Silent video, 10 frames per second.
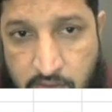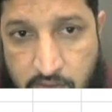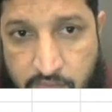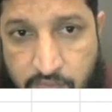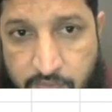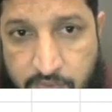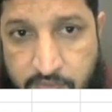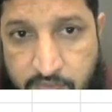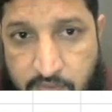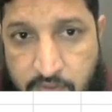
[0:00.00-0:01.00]
if you
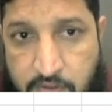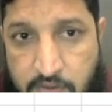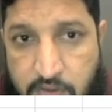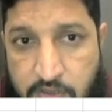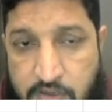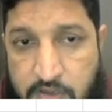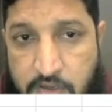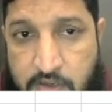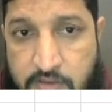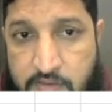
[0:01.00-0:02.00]
press here,
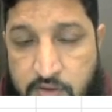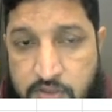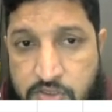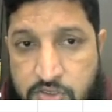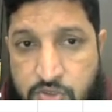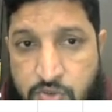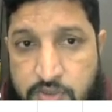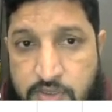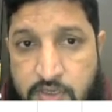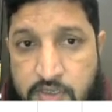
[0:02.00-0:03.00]
it is not showing
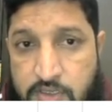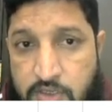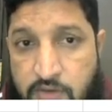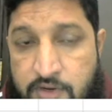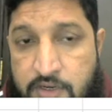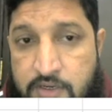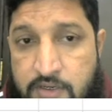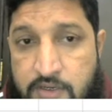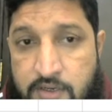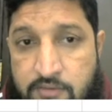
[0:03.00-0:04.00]
that you have entered
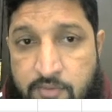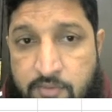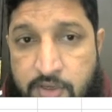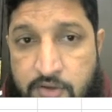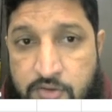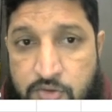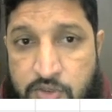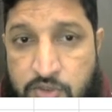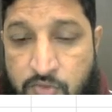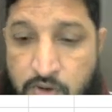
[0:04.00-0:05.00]
the right one, because you
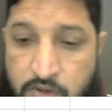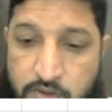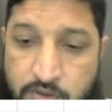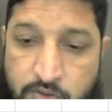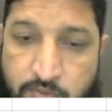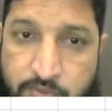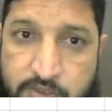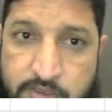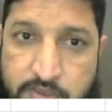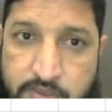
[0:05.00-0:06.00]
need to what? You need to
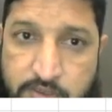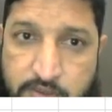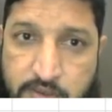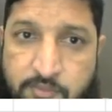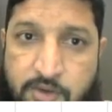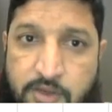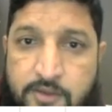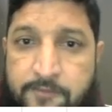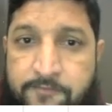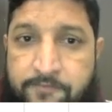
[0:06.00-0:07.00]
press comma here.
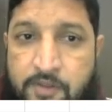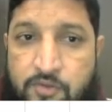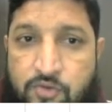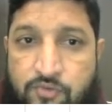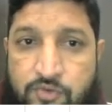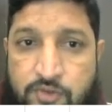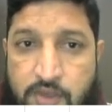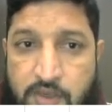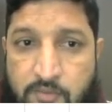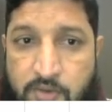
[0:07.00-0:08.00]
If you
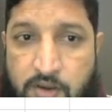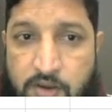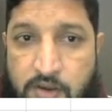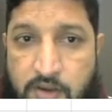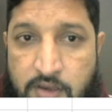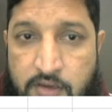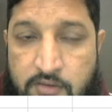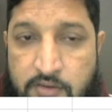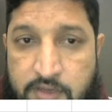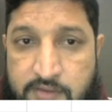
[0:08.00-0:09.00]
say comma, it
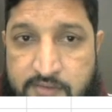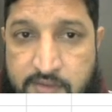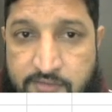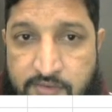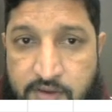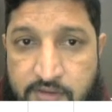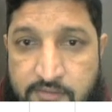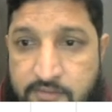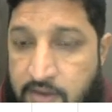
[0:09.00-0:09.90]
will take C5